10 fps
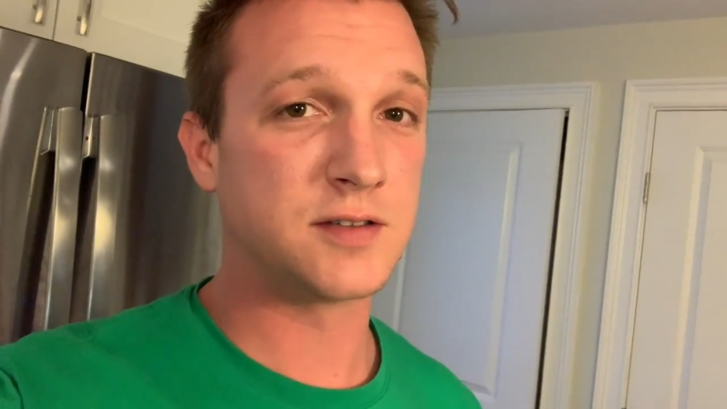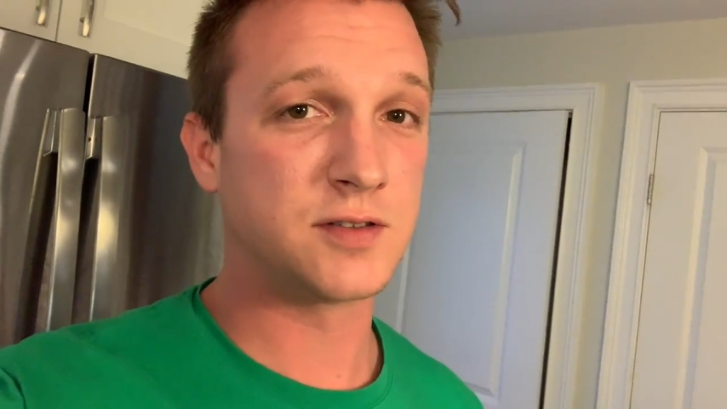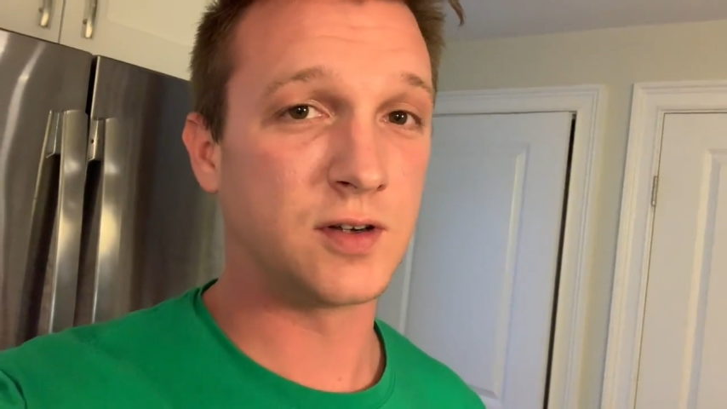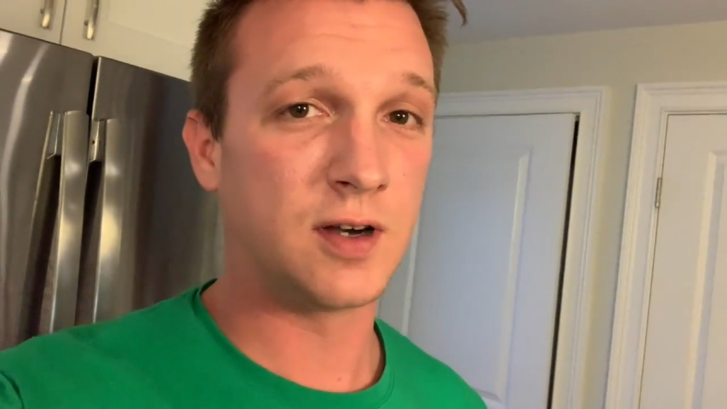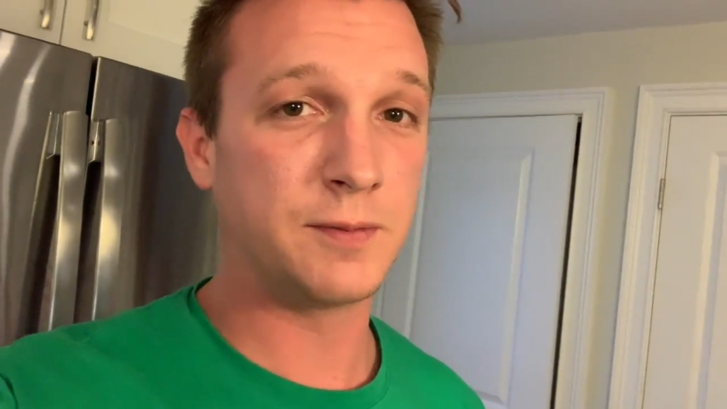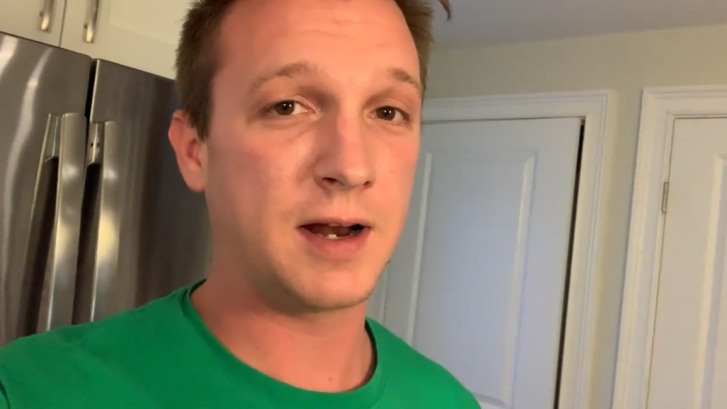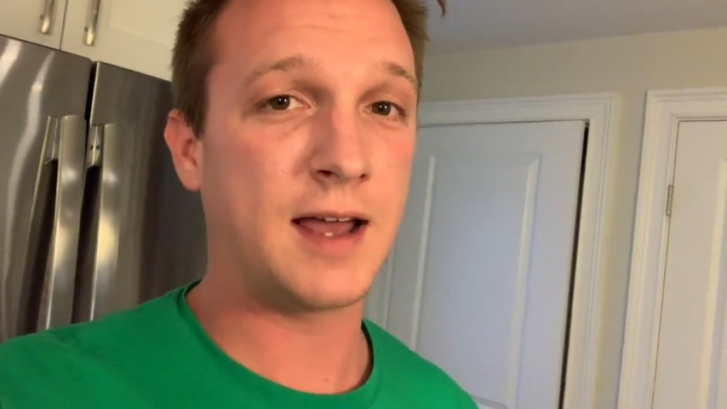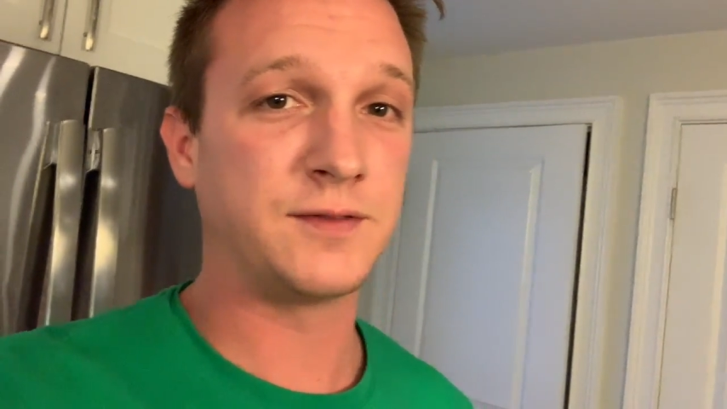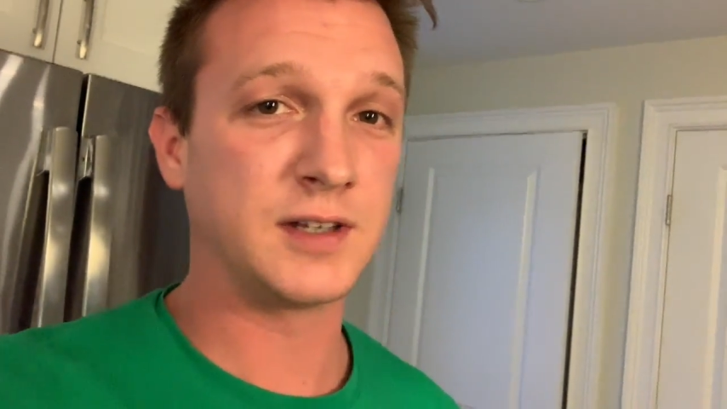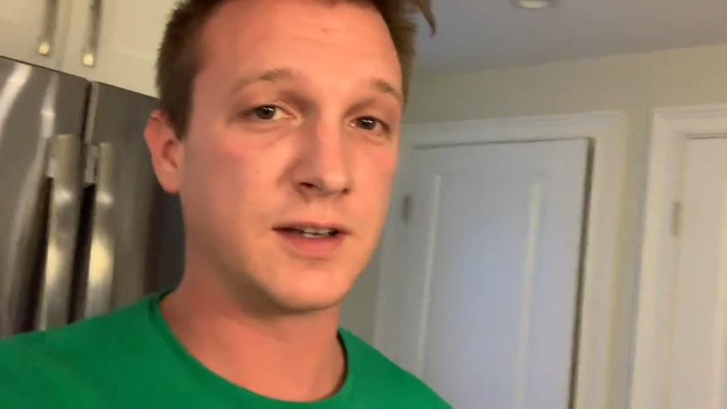so I'm going to
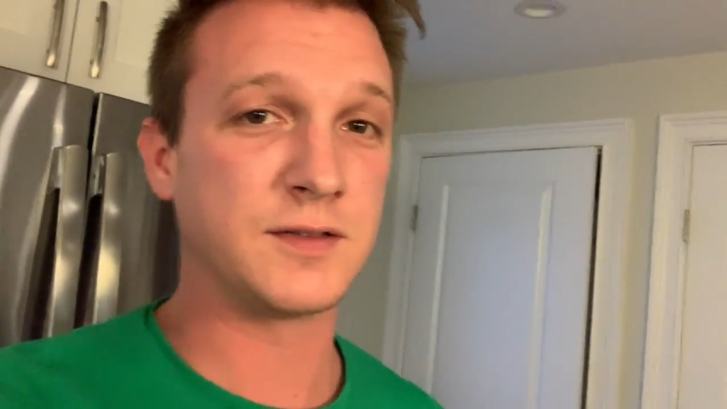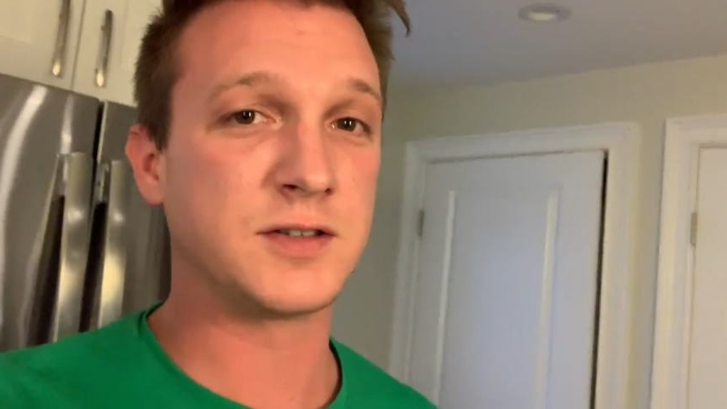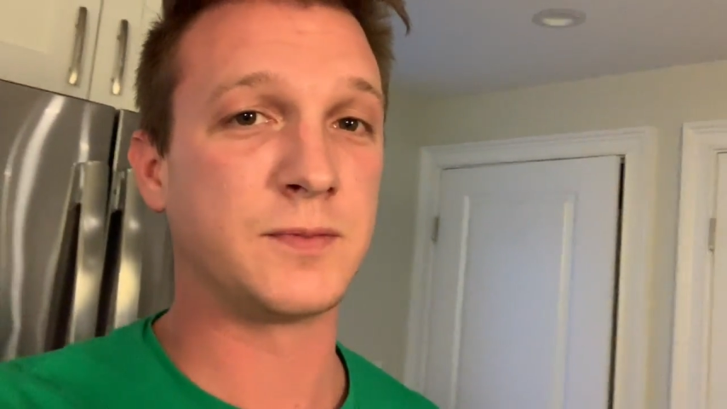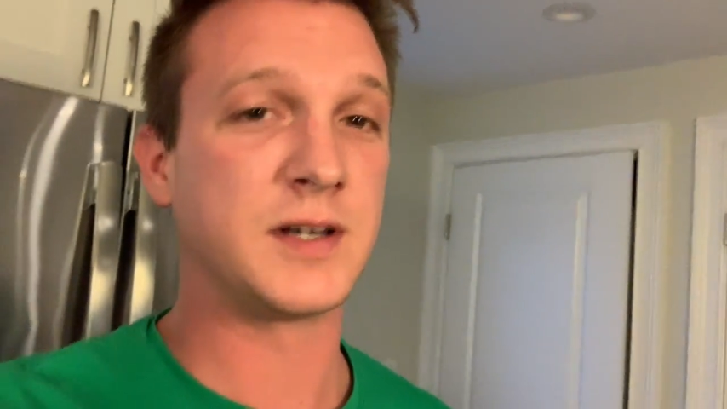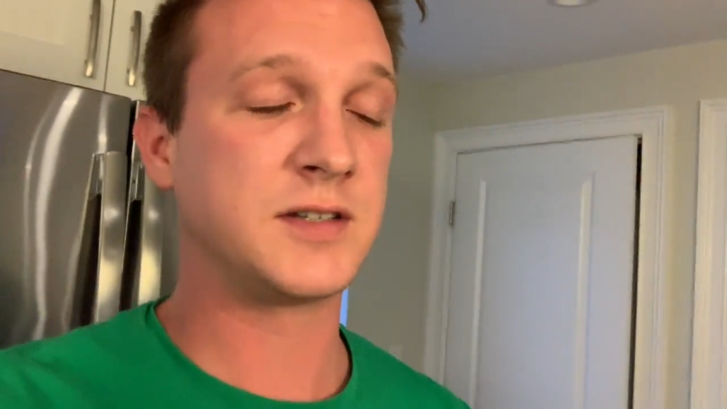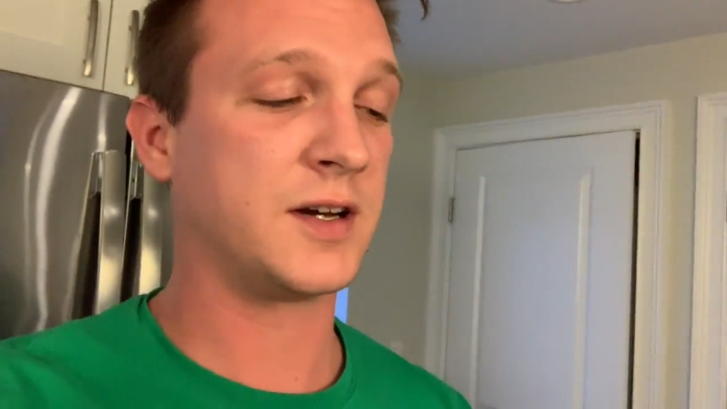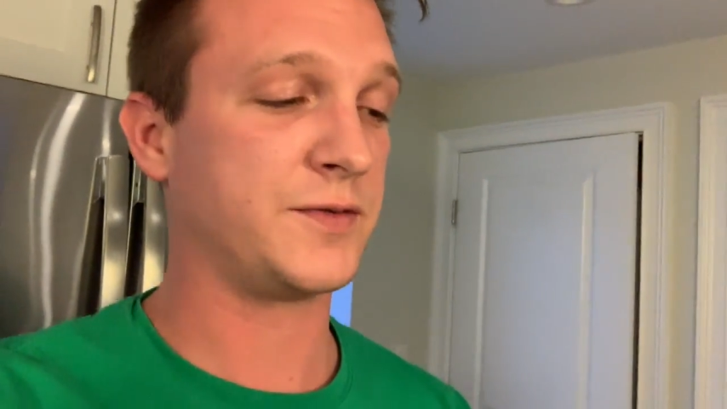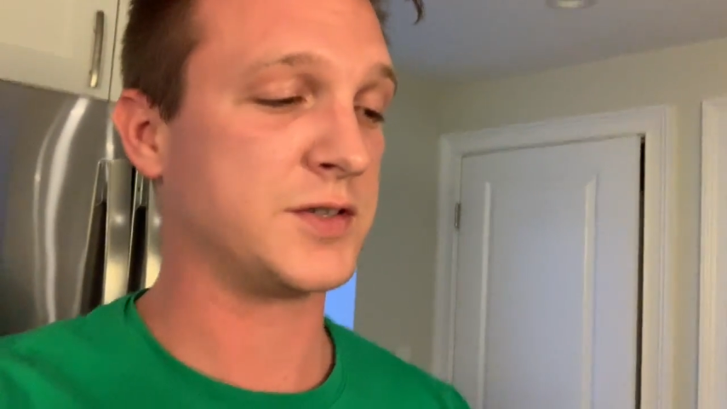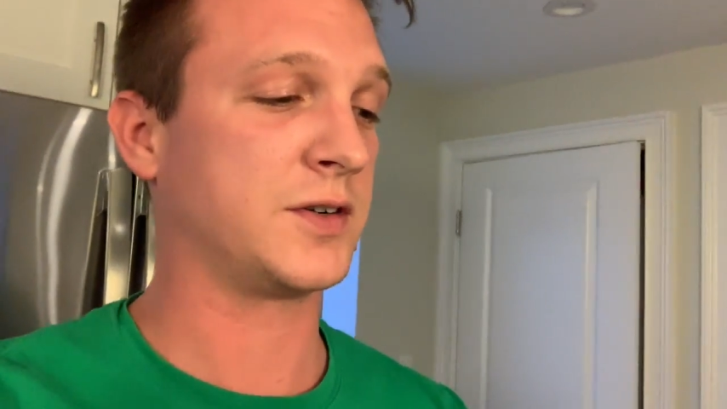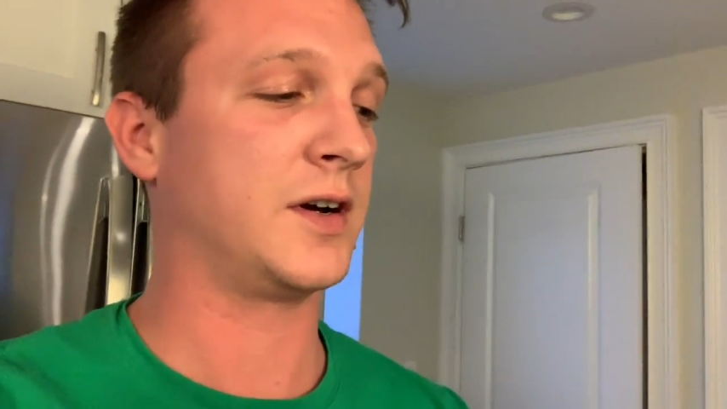have to give it to my
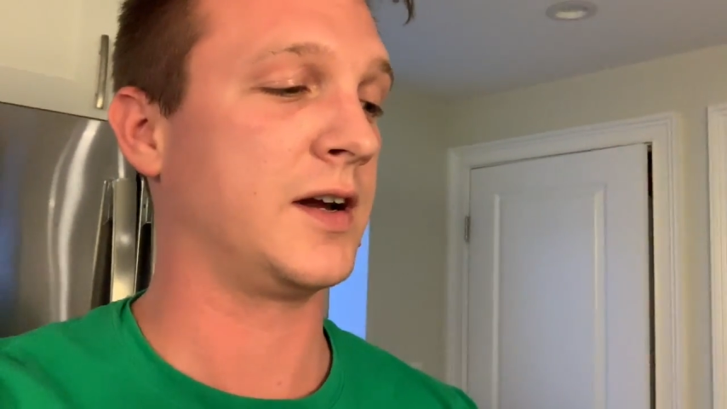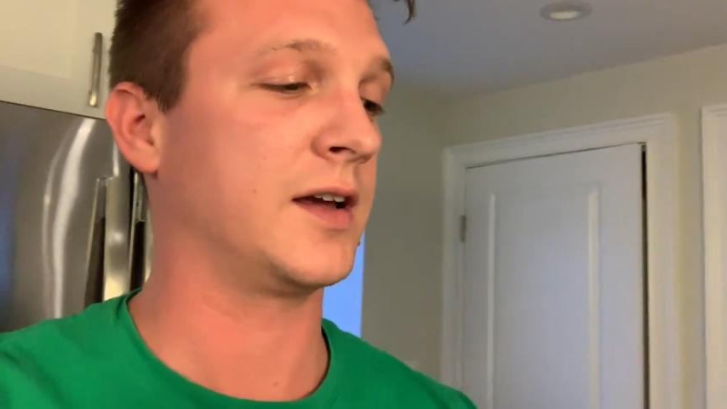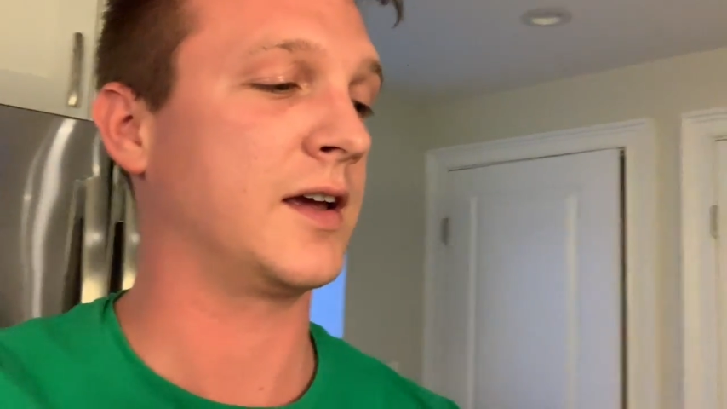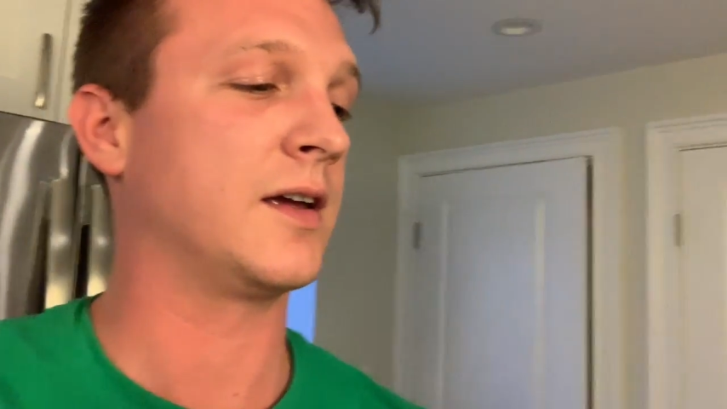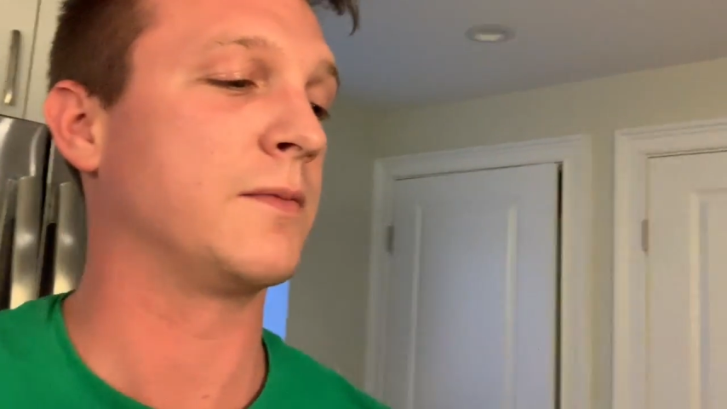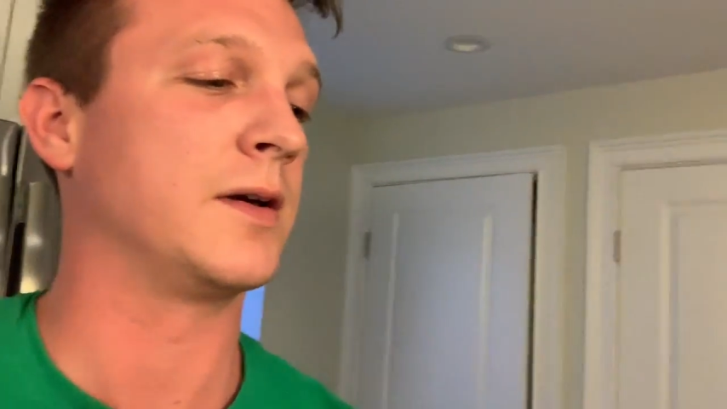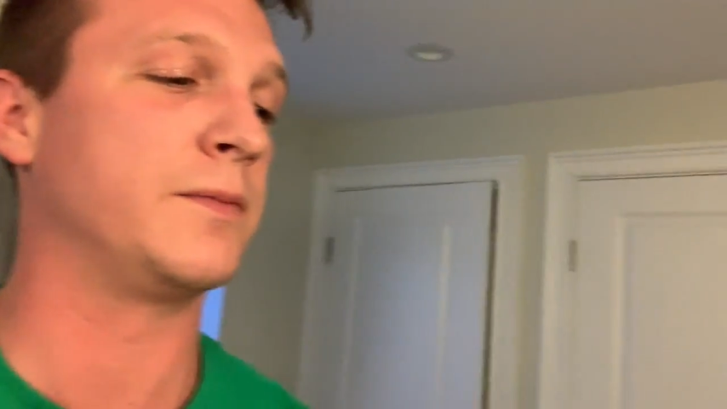toughest critic and my